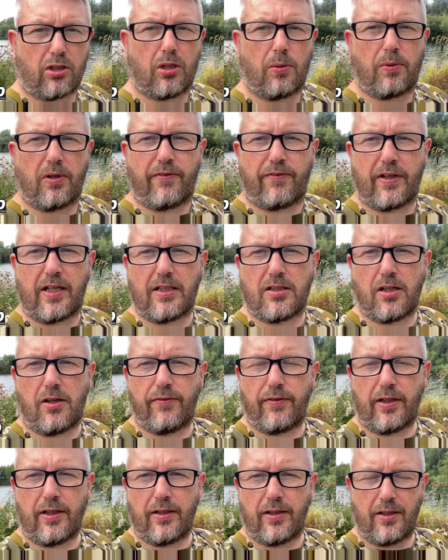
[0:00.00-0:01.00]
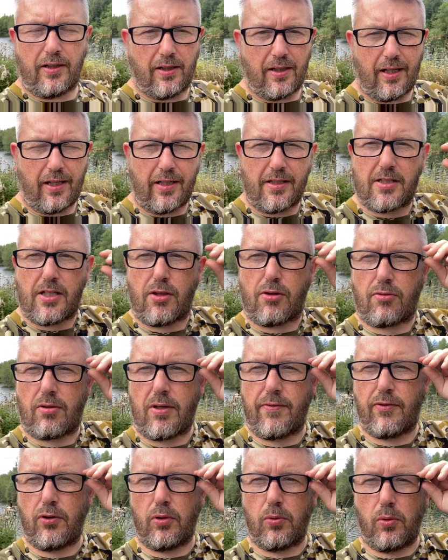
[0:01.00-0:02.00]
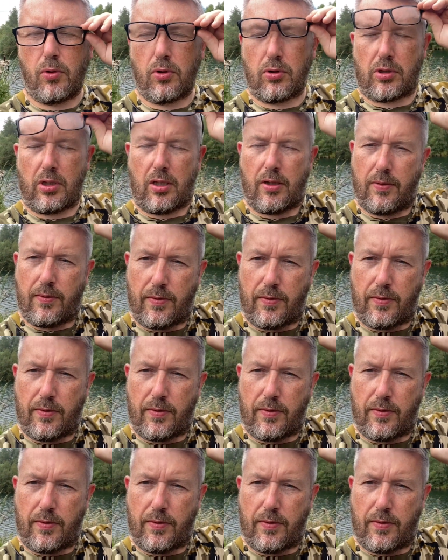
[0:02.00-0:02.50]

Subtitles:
couple of feet off it, and it's in 3 foot of water.